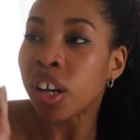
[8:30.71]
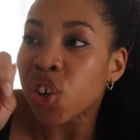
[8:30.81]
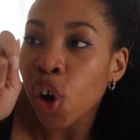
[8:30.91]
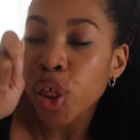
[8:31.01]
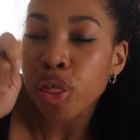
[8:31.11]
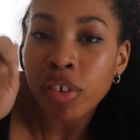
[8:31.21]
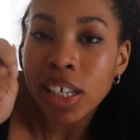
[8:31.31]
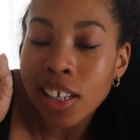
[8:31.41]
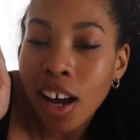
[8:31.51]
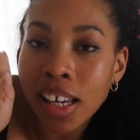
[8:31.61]
knock 3
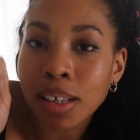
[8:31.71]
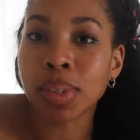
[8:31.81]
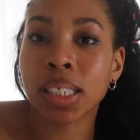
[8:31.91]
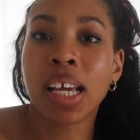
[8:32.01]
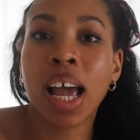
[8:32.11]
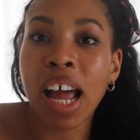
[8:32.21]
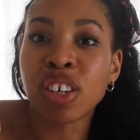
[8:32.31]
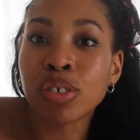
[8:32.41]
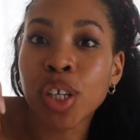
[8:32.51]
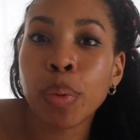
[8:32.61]
times, and
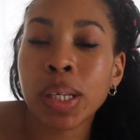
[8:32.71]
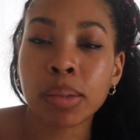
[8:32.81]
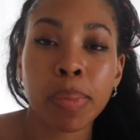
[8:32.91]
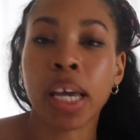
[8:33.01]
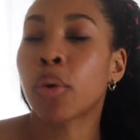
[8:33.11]
you'll know it's me.